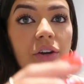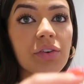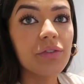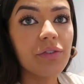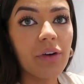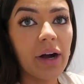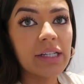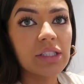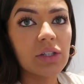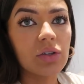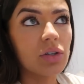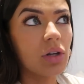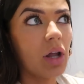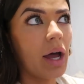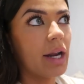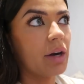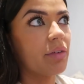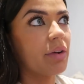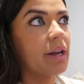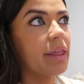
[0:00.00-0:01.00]
I couldn't find it
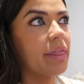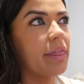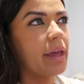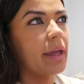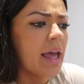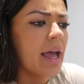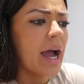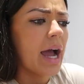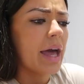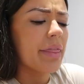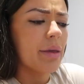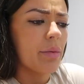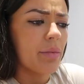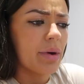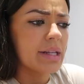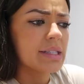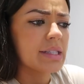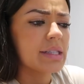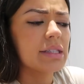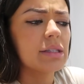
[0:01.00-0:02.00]
online or anything. And then
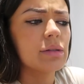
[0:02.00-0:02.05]
when I